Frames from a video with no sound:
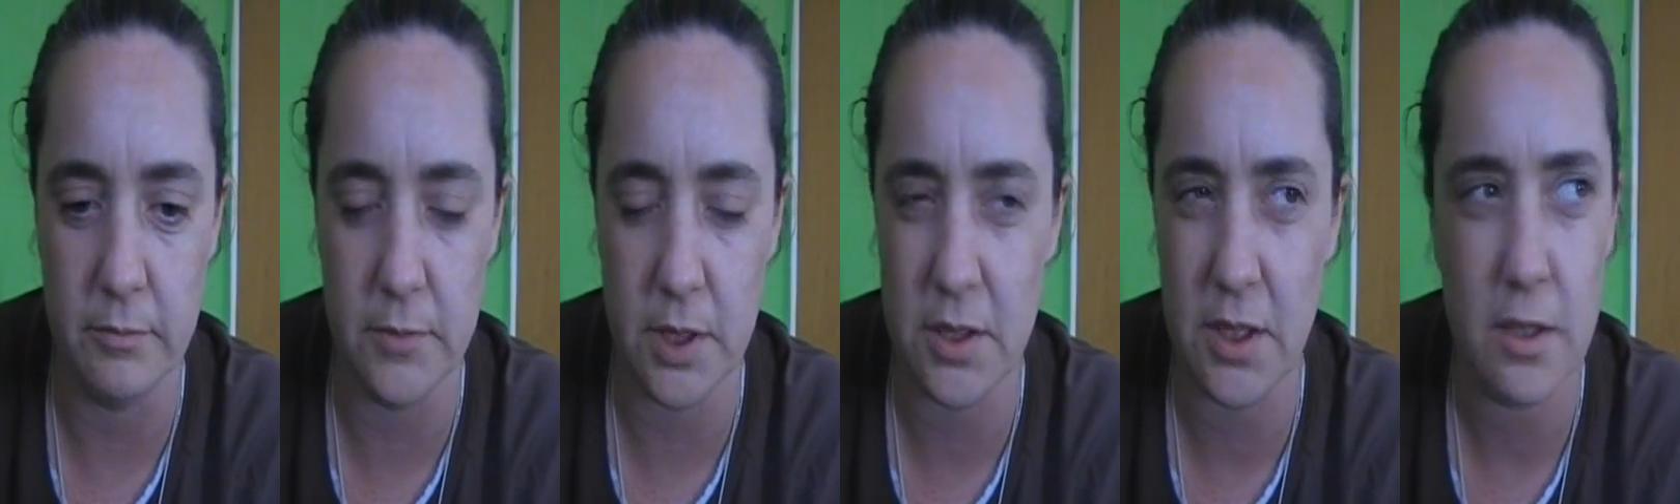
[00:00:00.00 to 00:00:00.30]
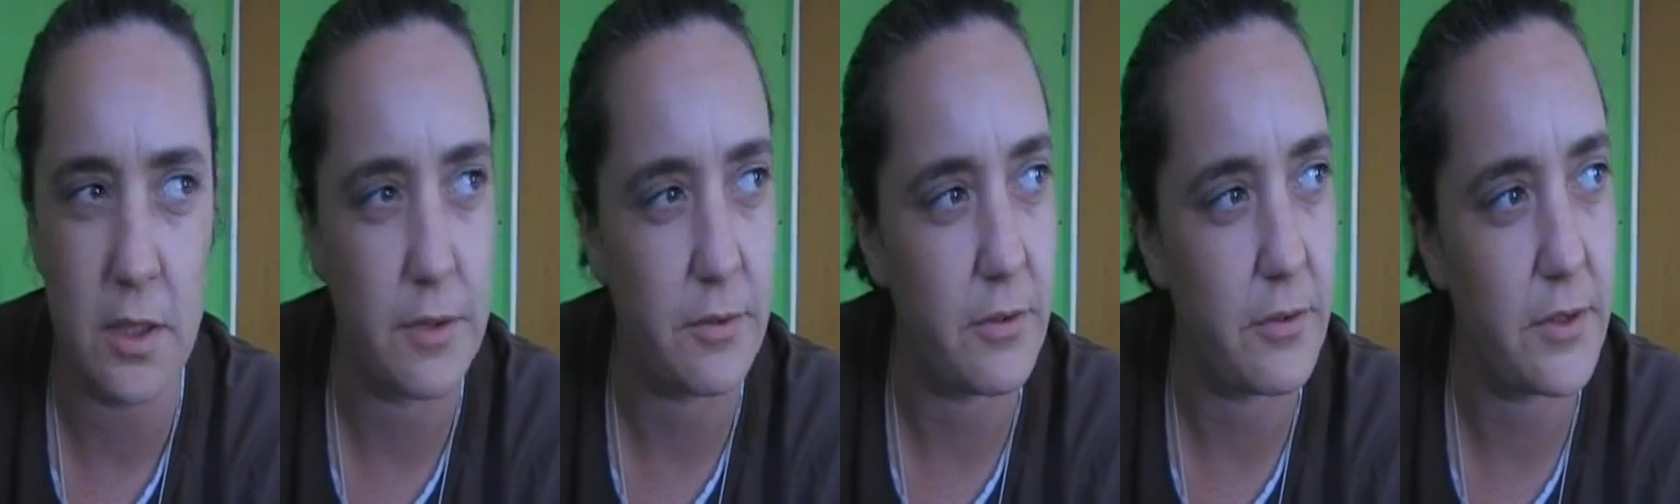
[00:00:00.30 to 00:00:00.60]

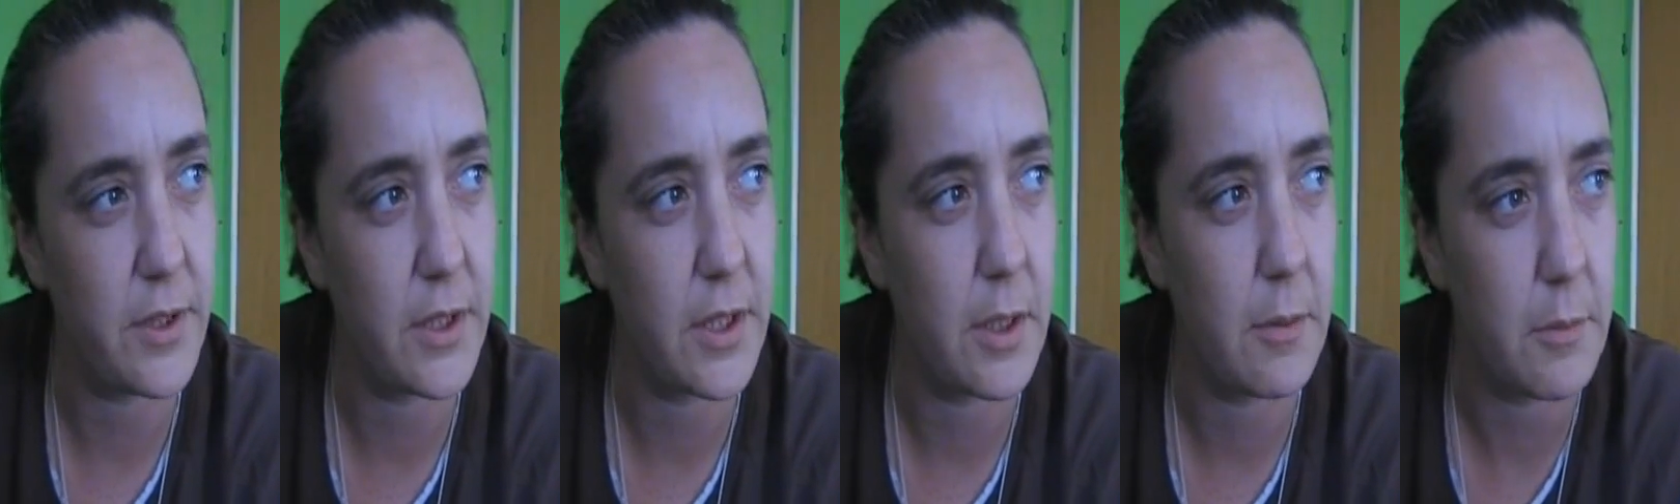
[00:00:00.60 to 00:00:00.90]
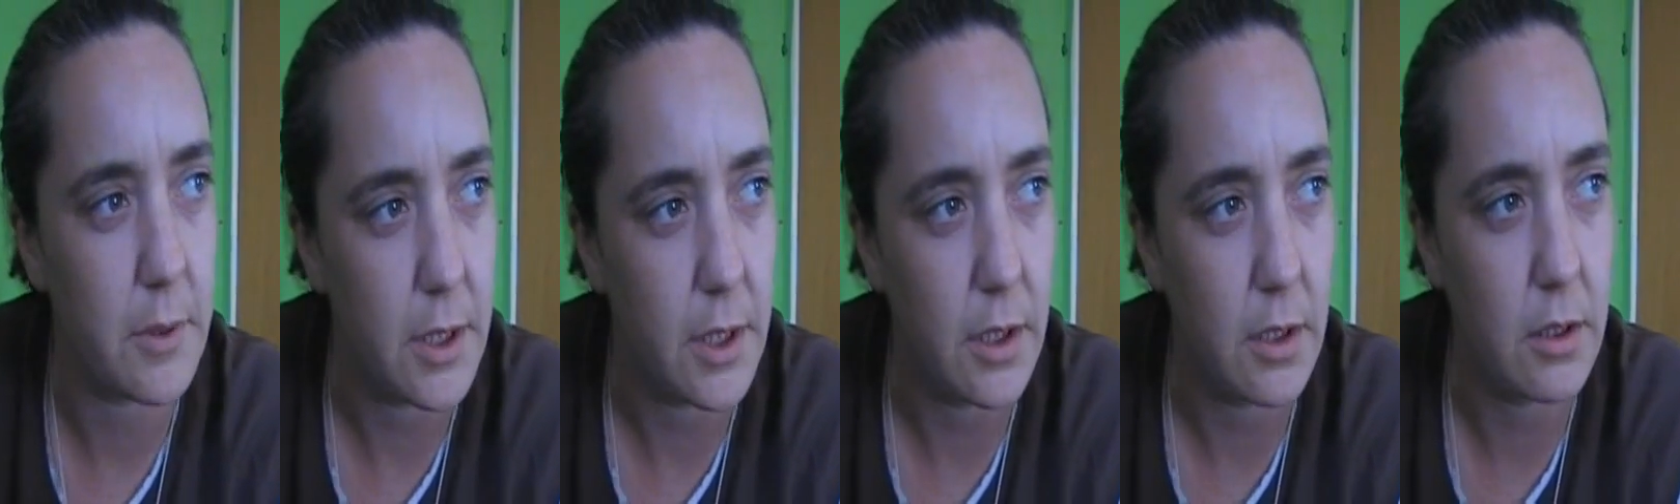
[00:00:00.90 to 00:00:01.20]
don't even think that
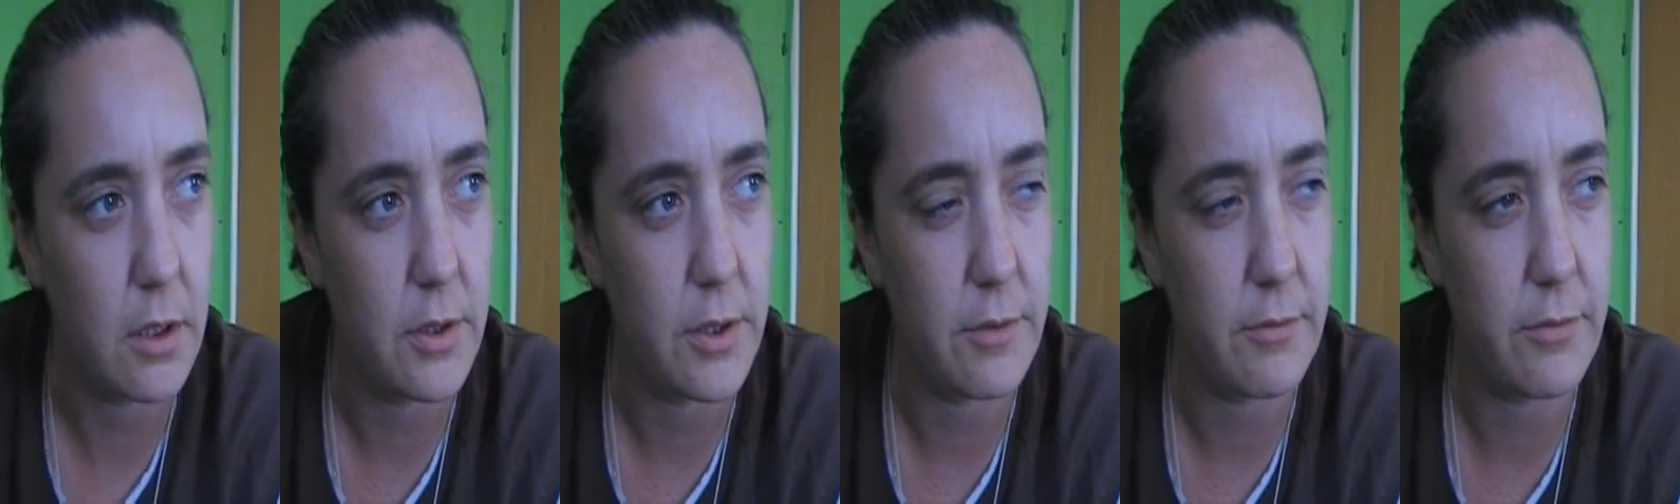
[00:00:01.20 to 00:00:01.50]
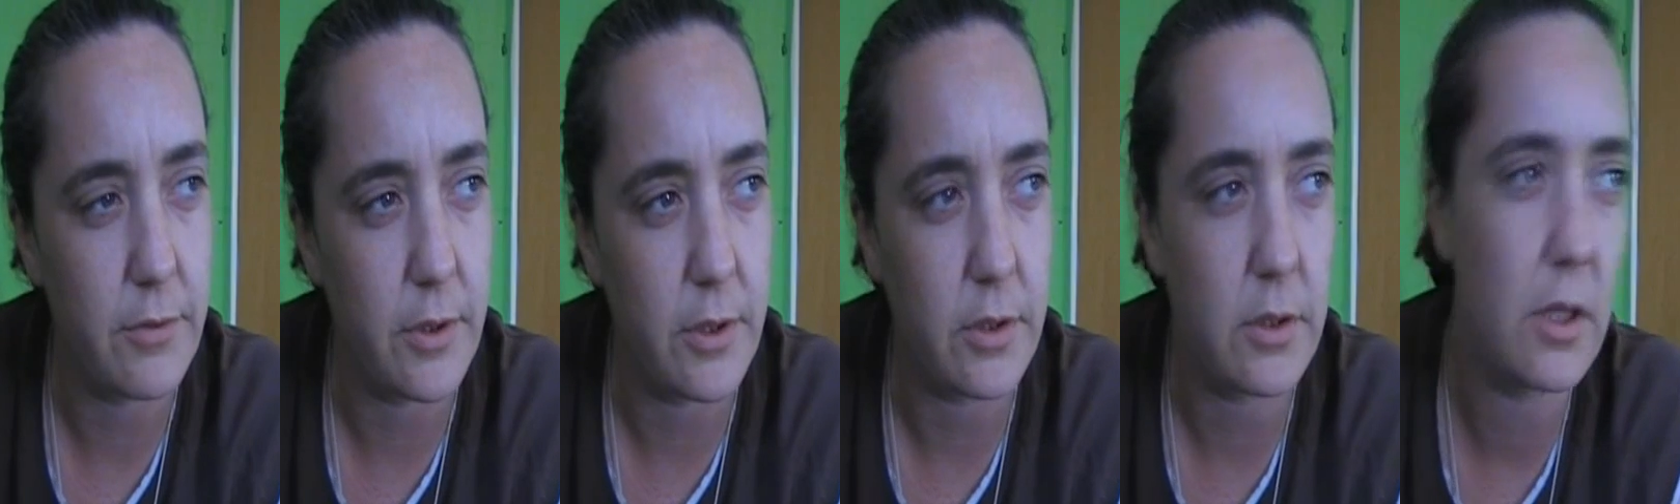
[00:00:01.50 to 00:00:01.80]
would be including
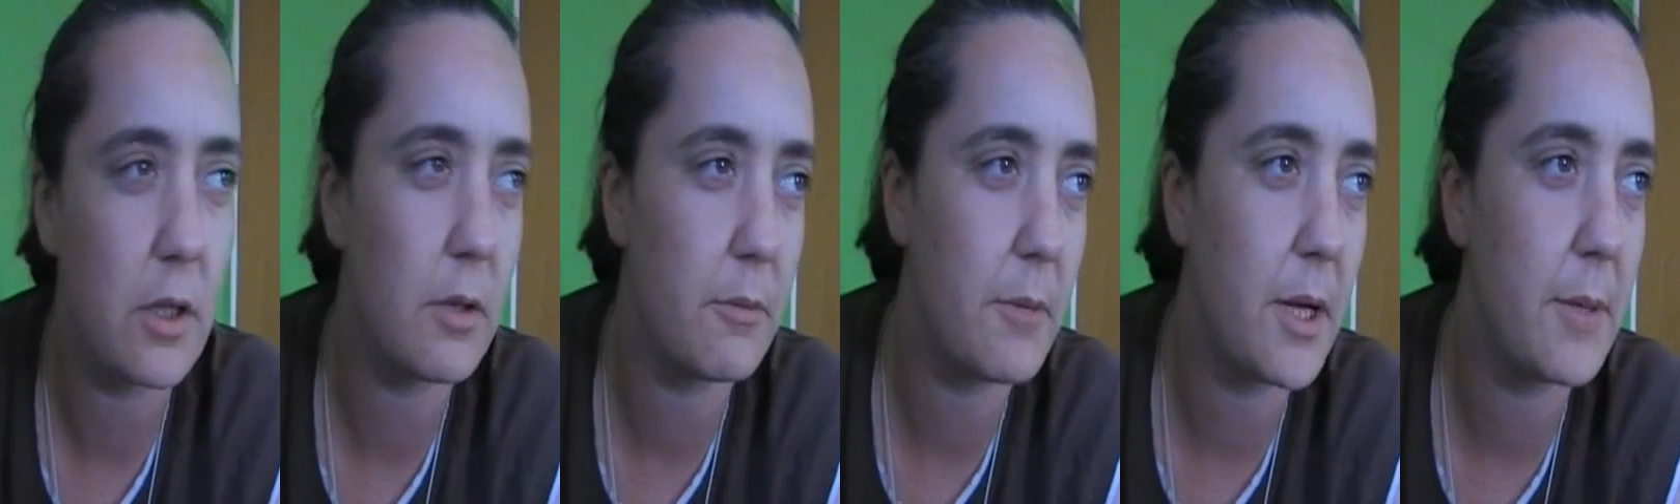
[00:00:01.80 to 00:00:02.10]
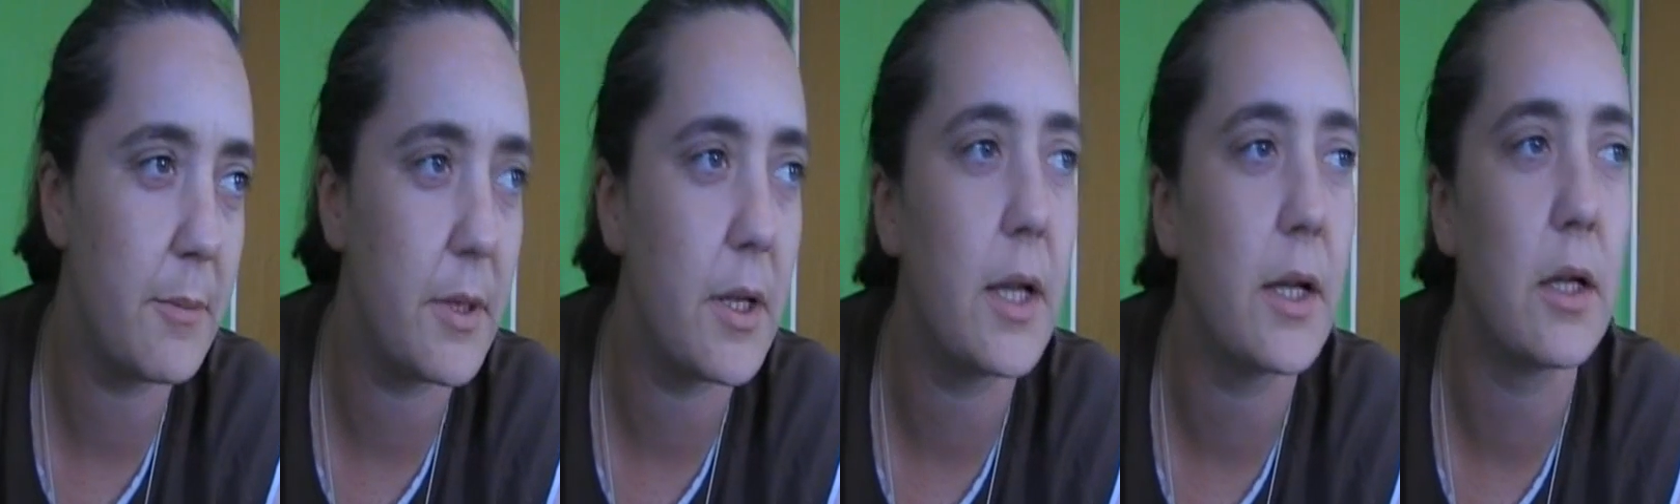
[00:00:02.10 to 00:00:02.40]
food. No,
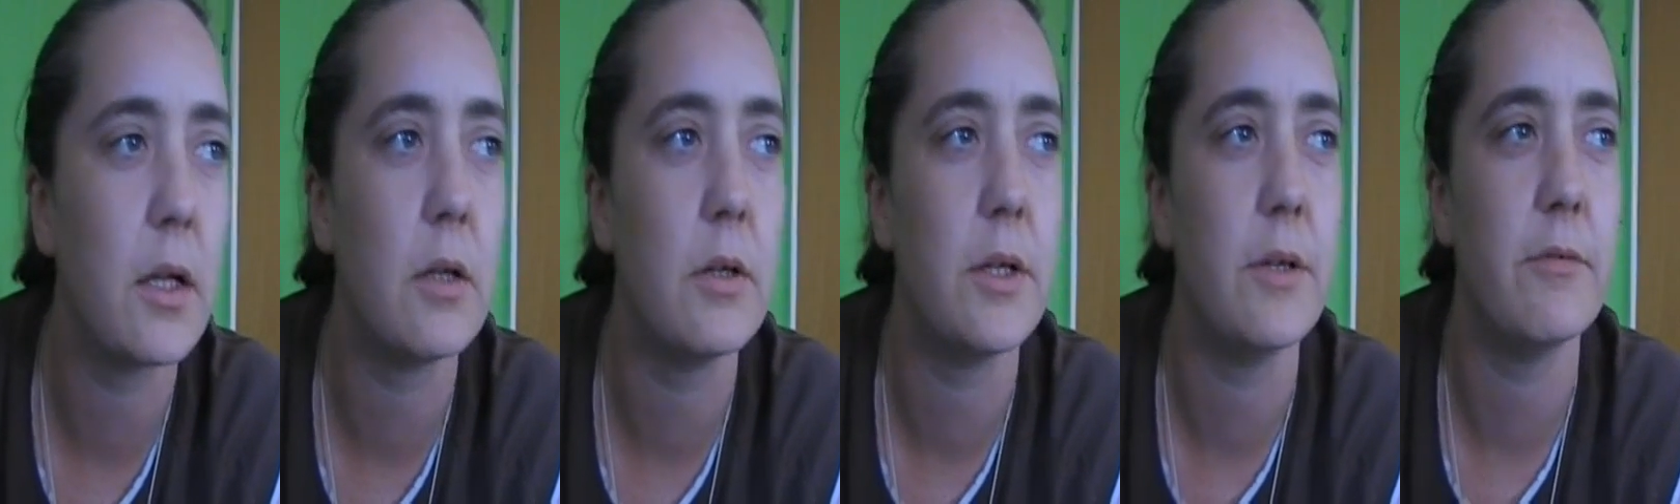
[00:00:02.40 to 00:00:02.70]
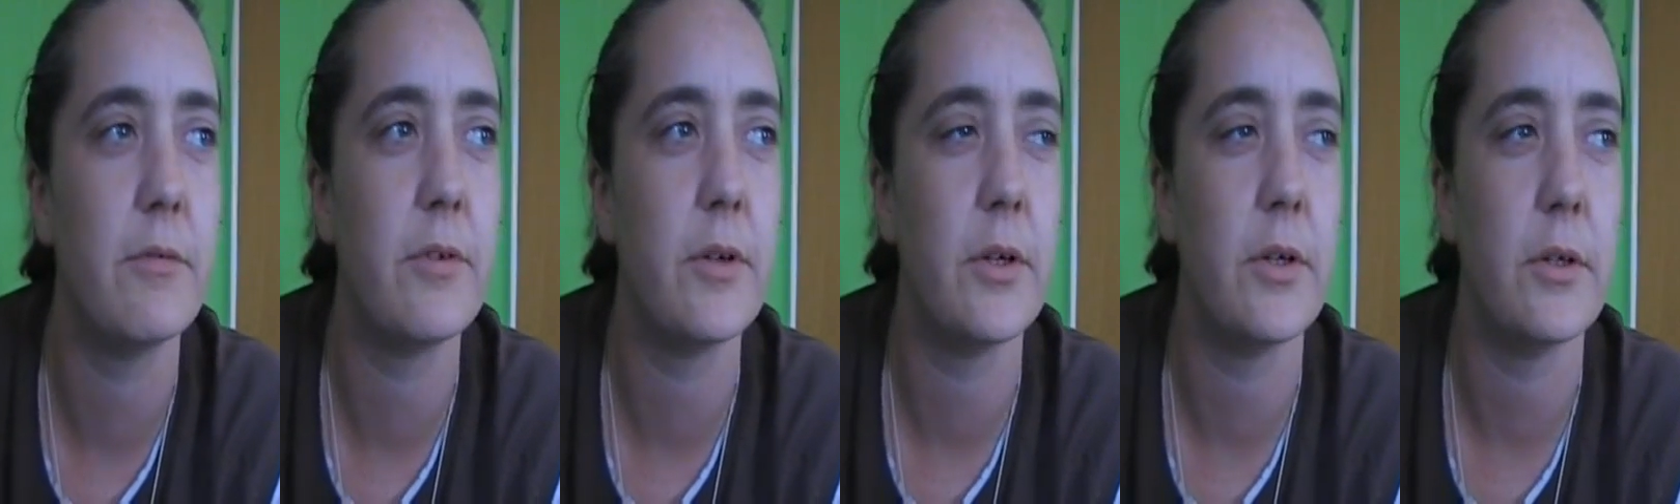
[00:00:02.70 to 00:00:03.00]
maybe
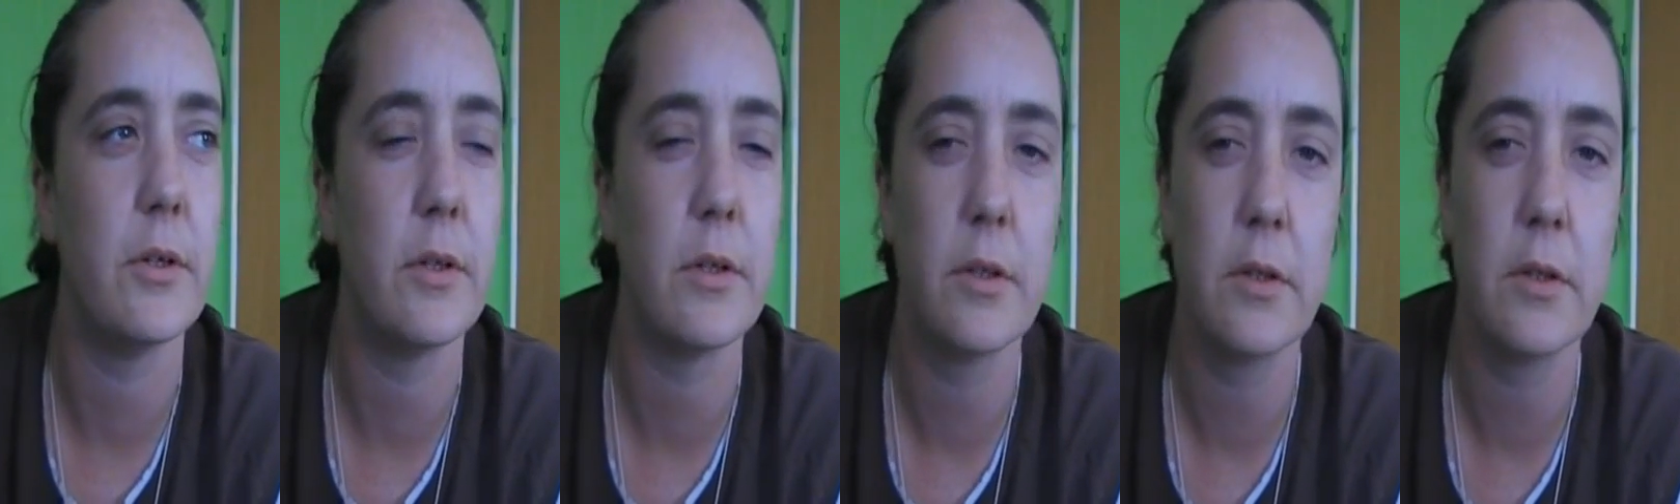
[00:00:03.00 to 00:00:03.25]
including food.